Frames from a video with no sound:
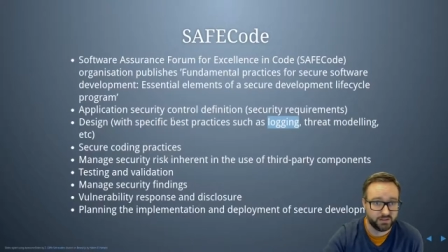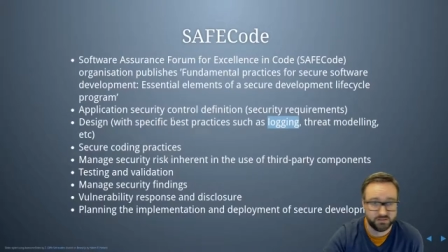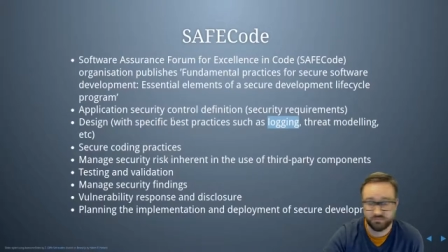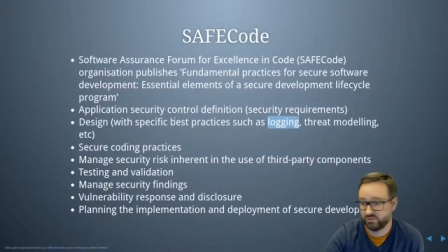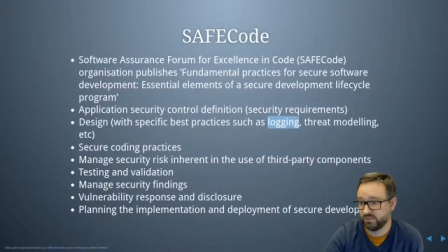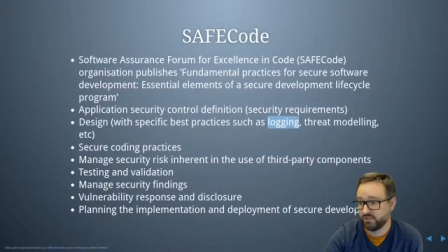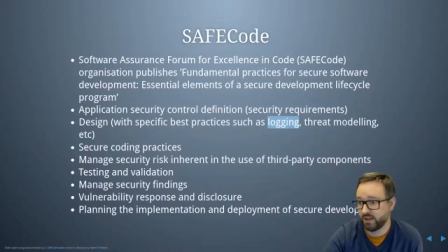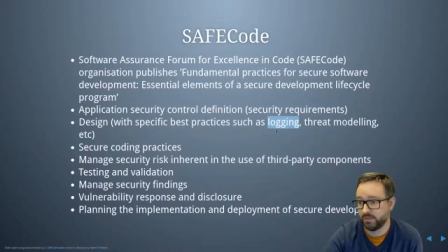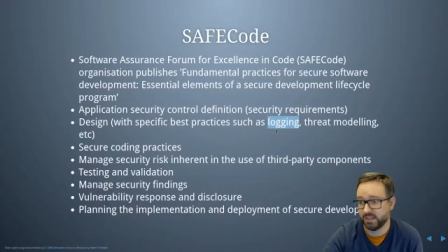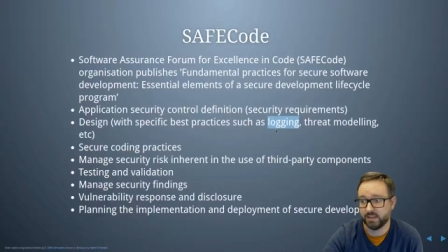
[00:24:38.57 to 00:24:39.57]
so far,
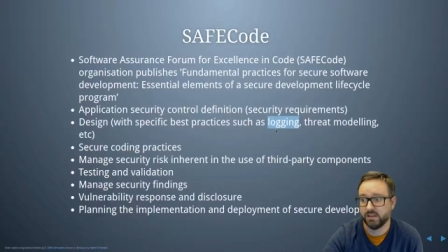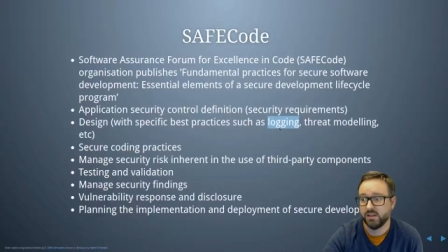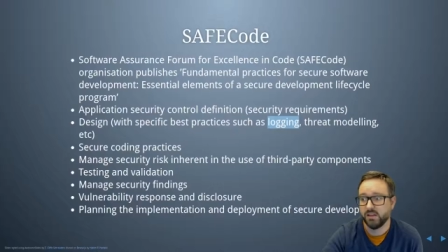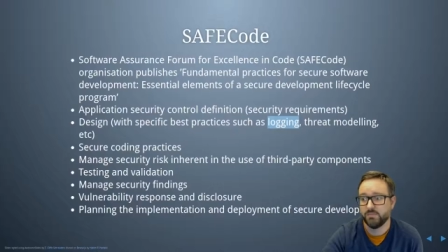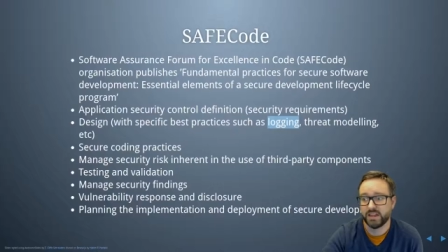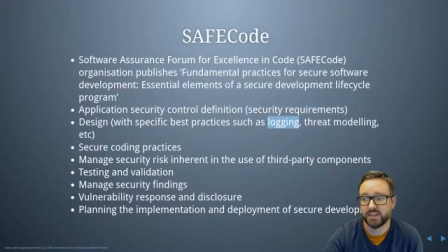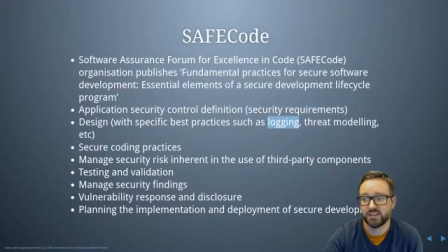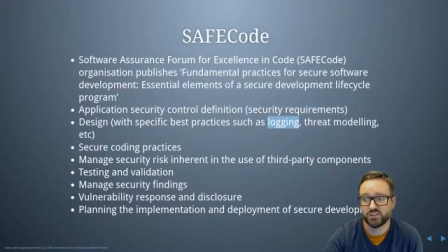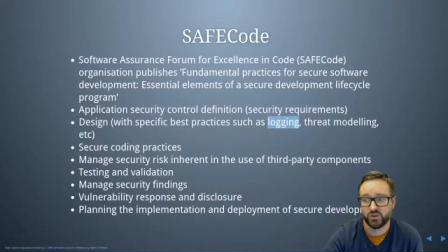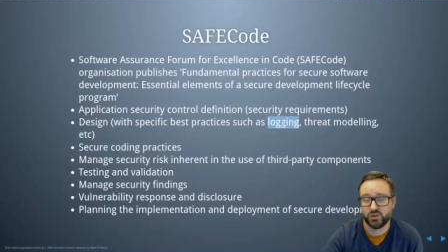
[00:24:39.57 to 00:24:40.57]
but like making
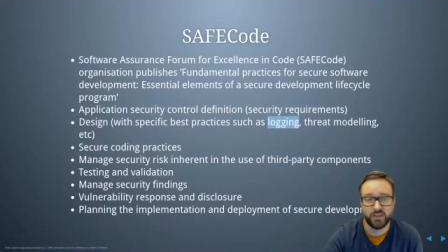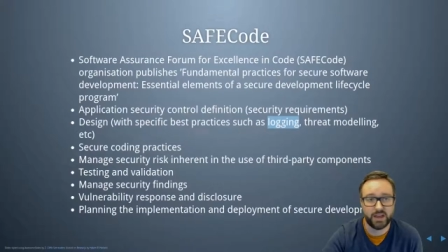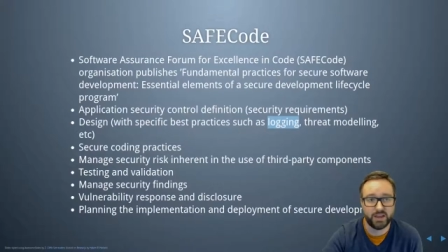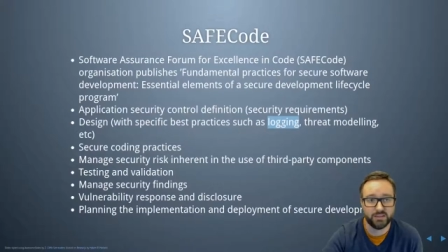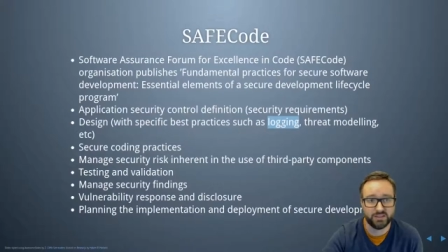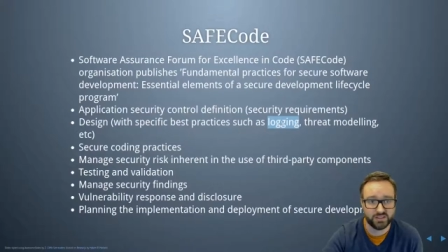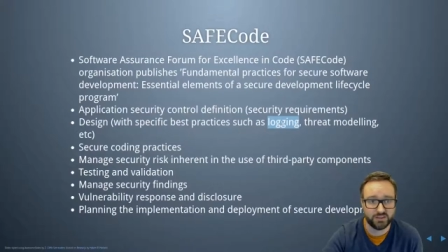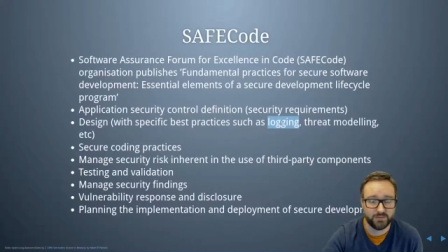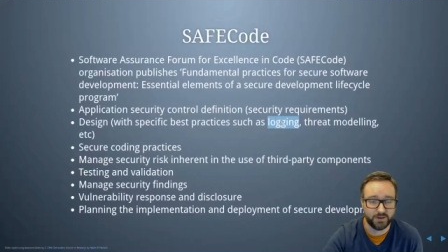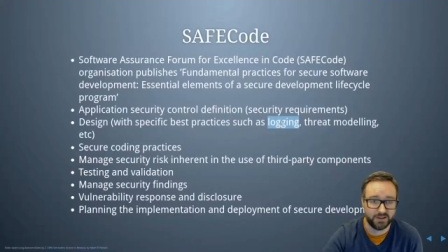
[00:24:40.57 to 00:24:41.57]
sure that the
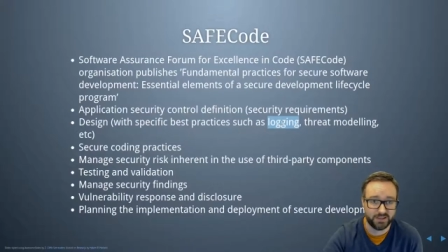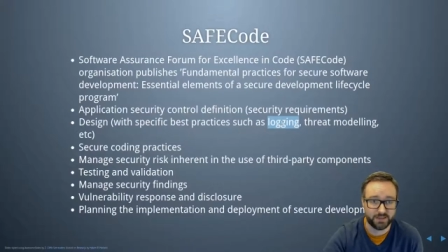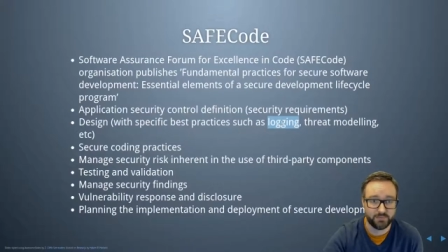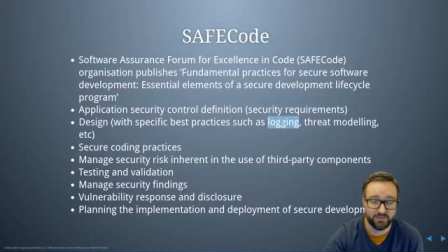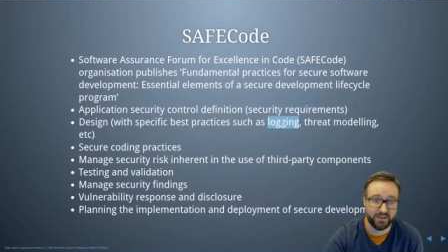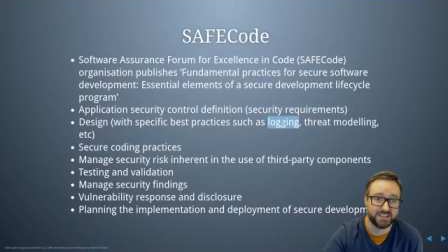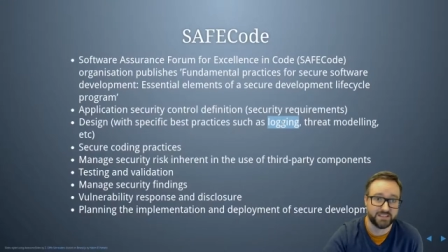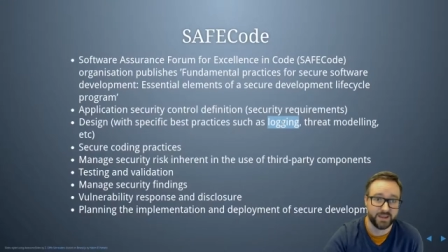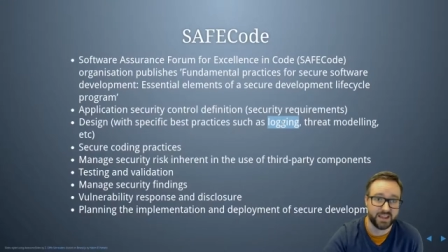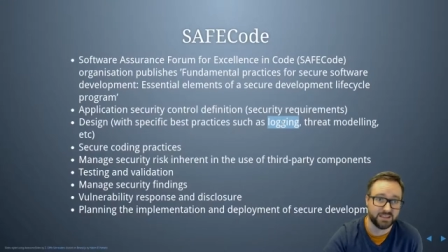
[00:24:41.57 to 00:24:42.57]
software like provides some
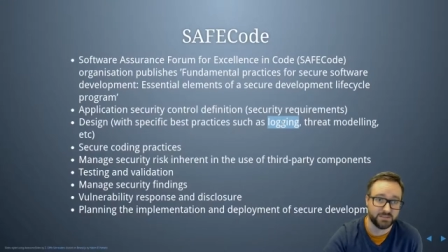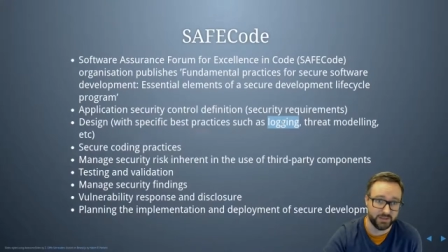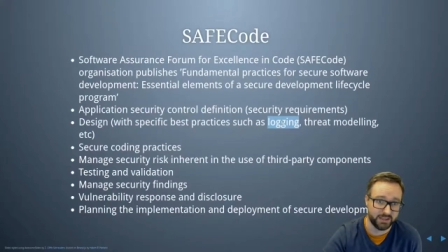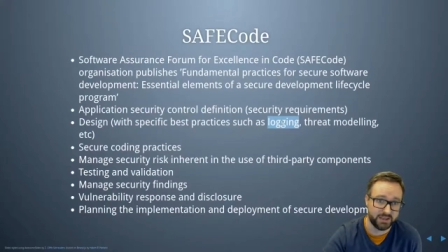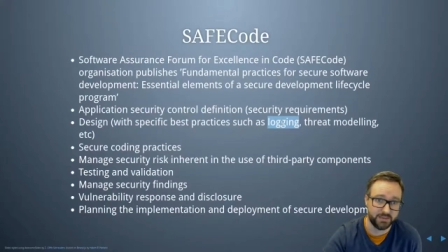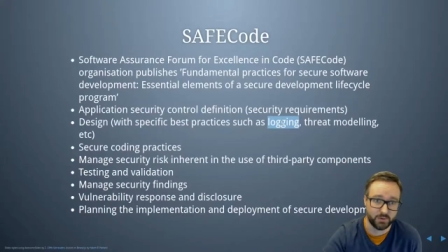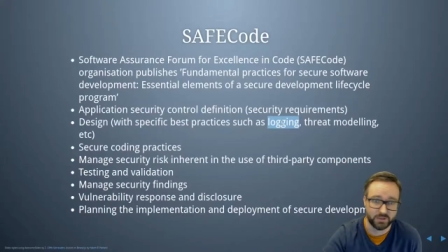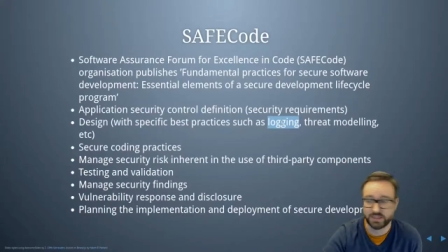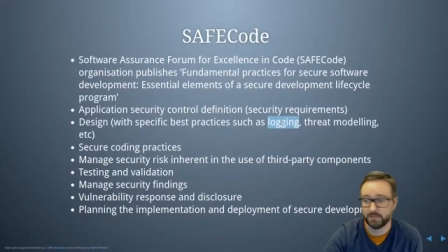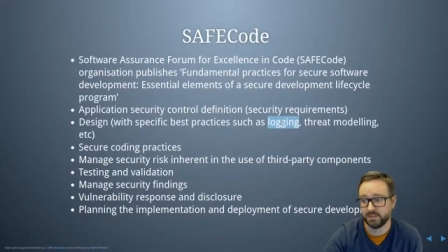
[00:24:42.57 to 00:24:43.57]
accountability for what's
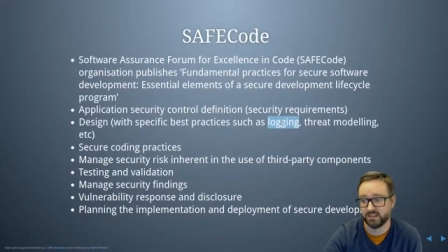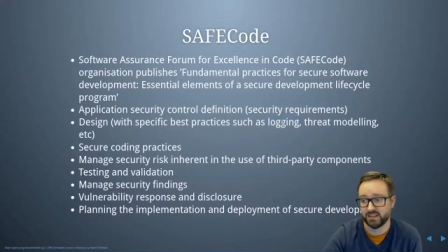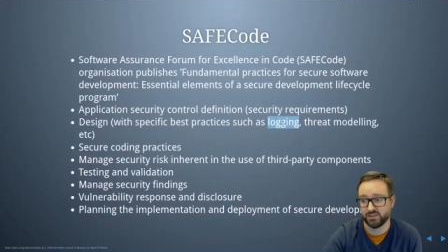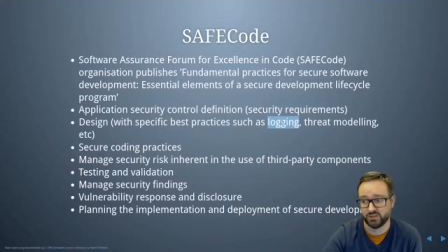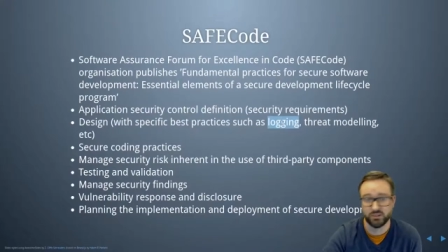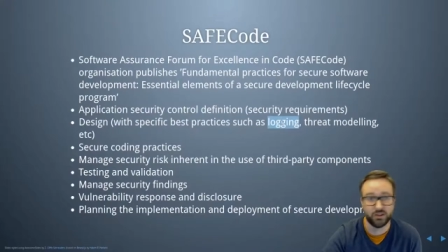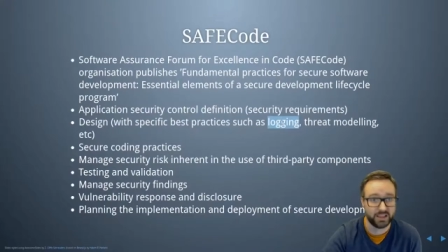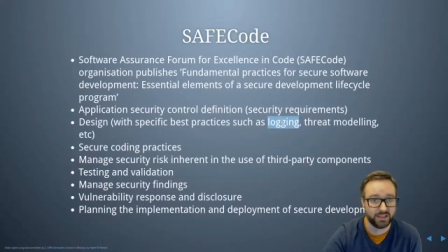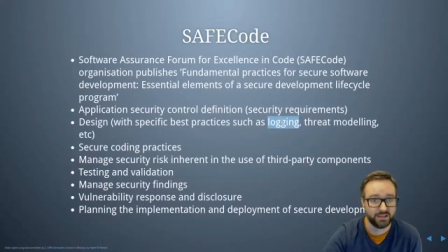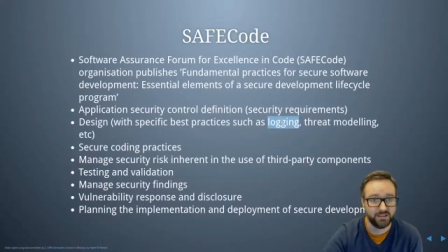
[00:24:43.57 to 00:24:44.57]
happening, like do
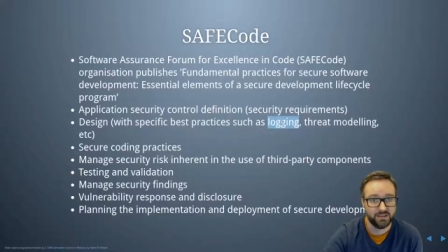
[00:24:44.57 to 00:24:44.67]
logging